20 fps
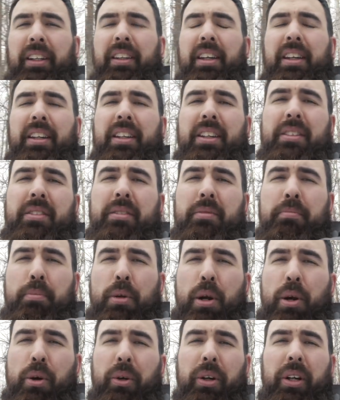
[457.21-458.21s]
and then it
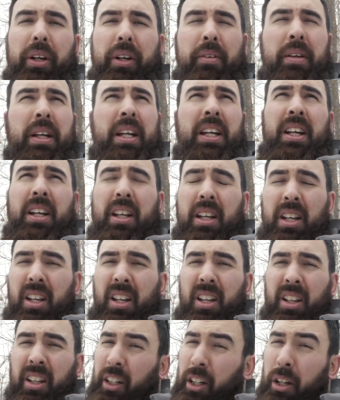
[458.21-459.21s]
broke.
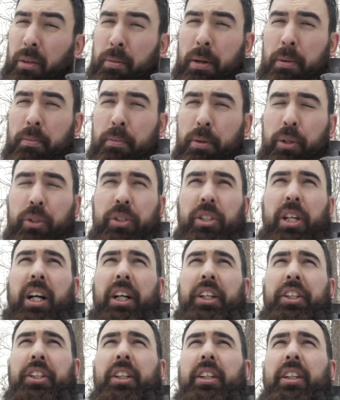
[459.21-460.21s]
Could have been a moose
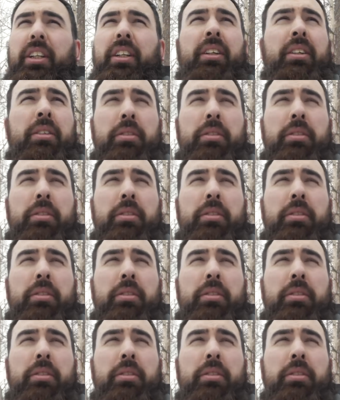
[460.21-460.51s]
actually.